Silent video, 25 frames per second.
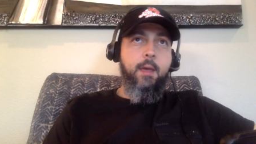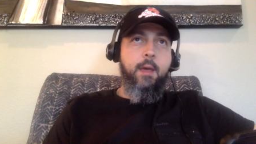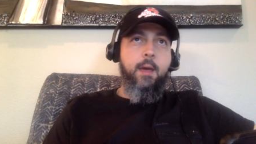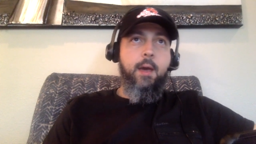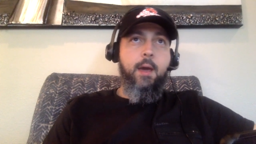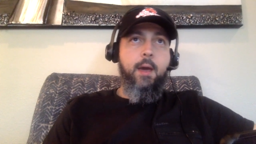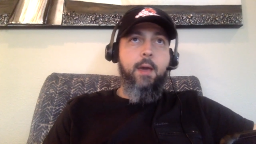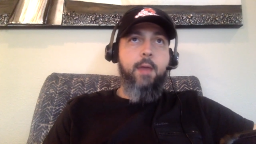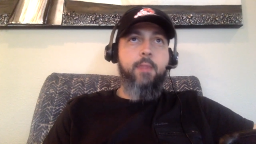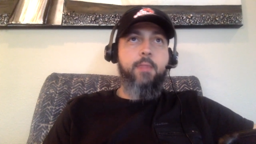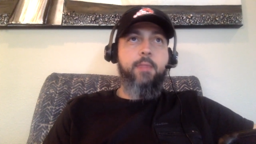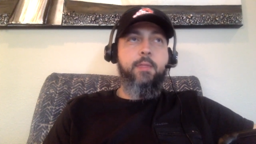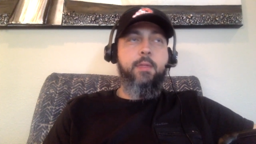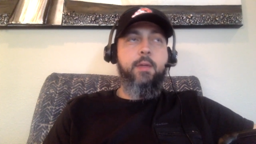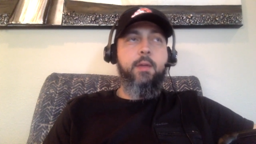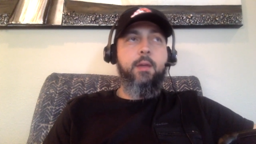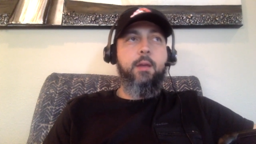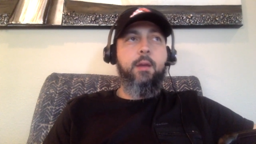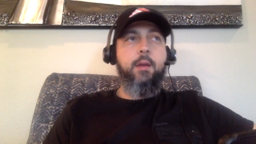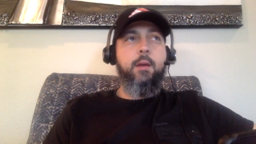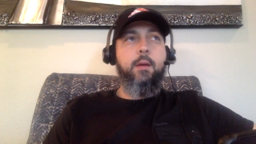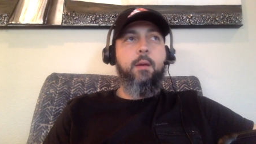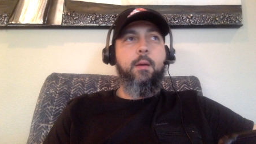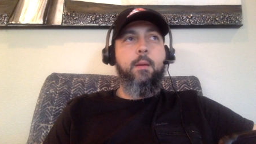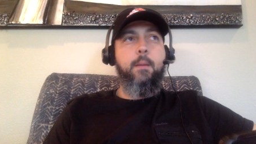I
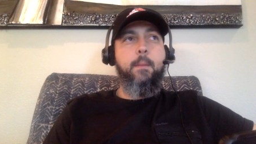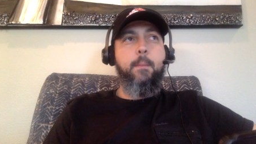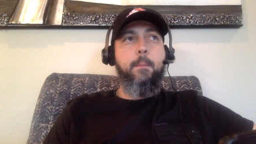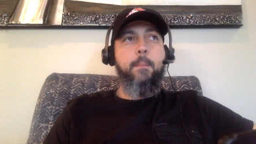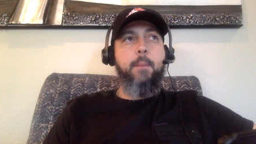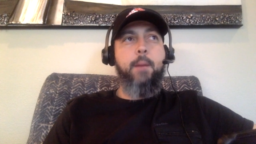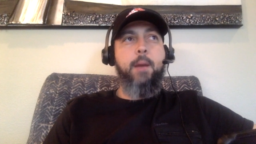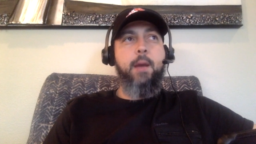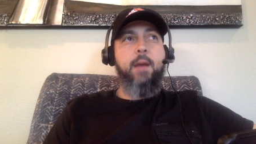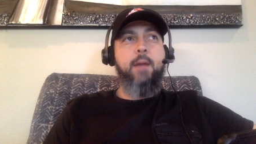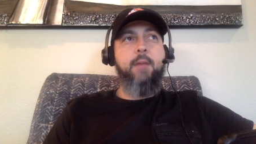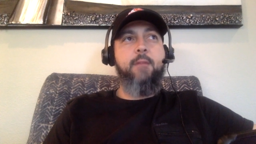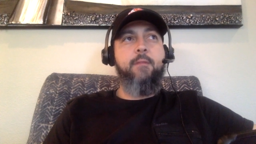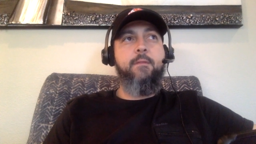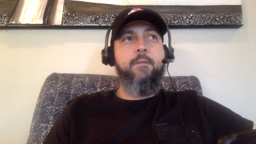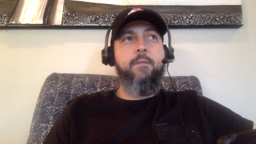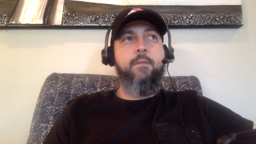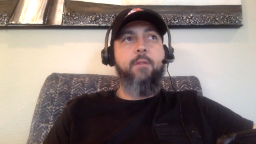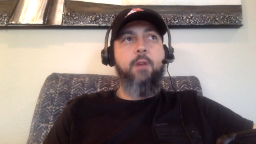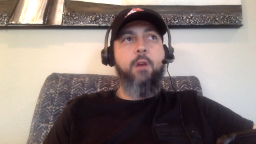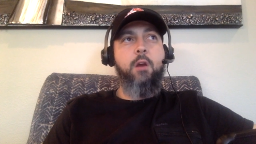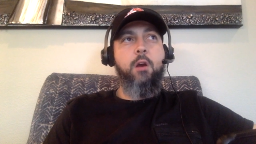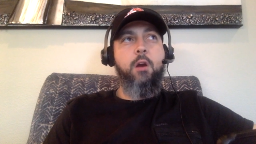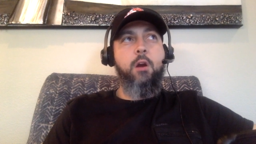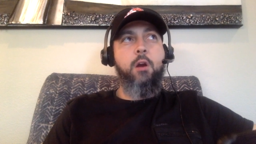think by
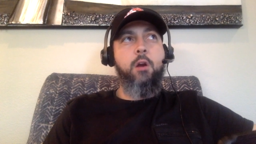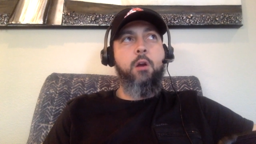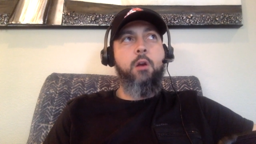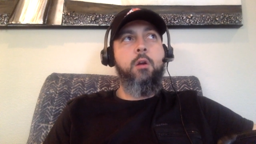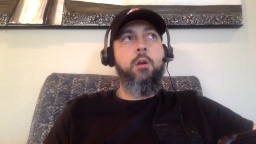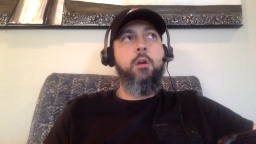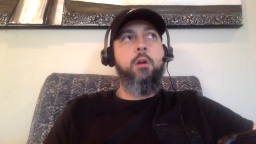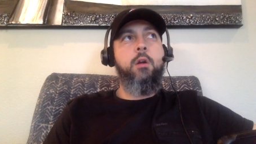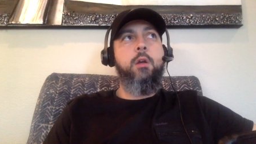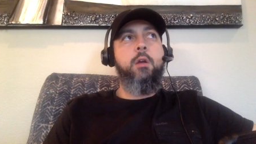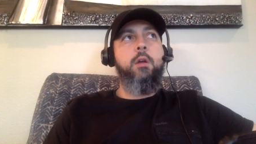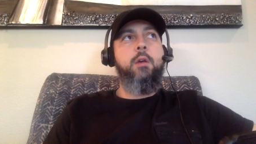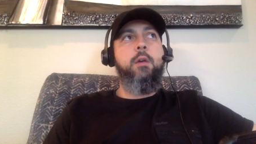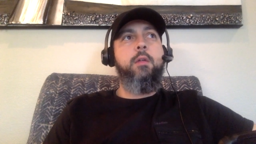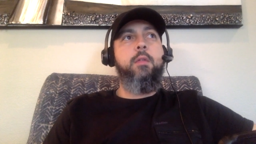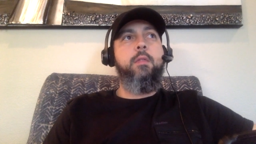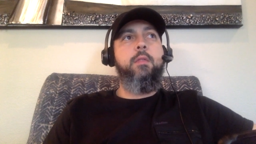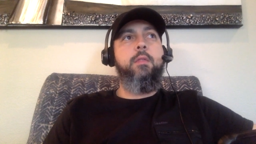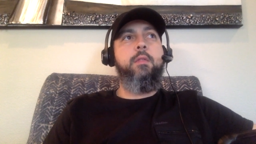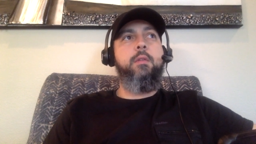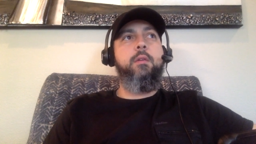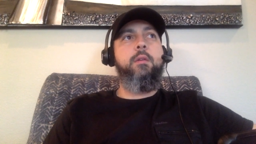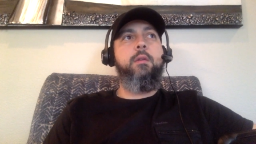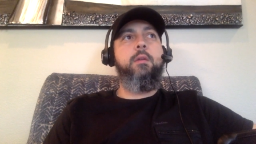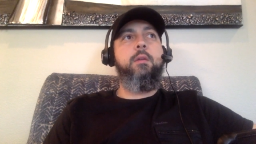far
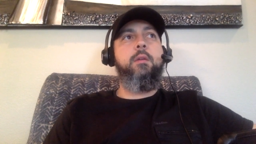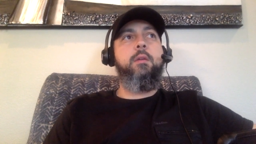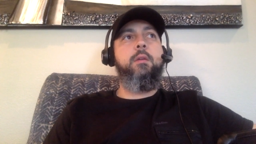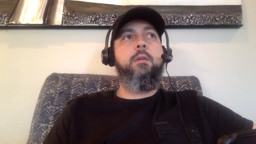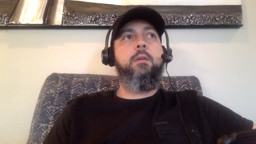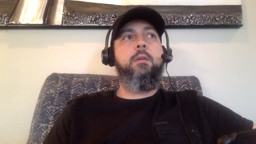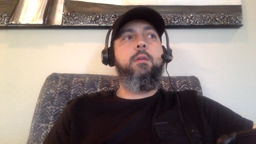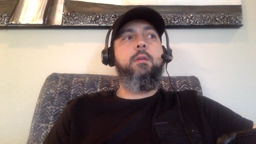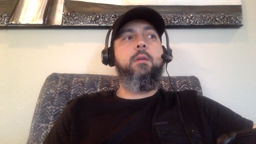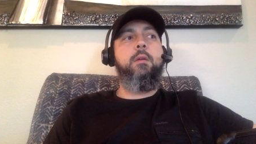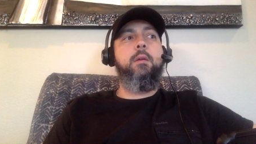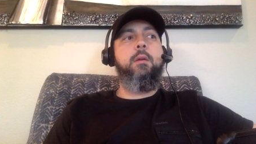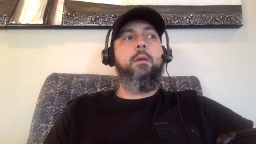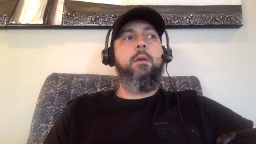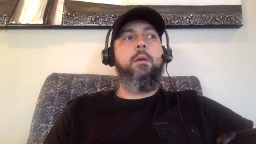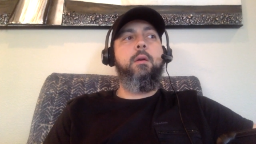the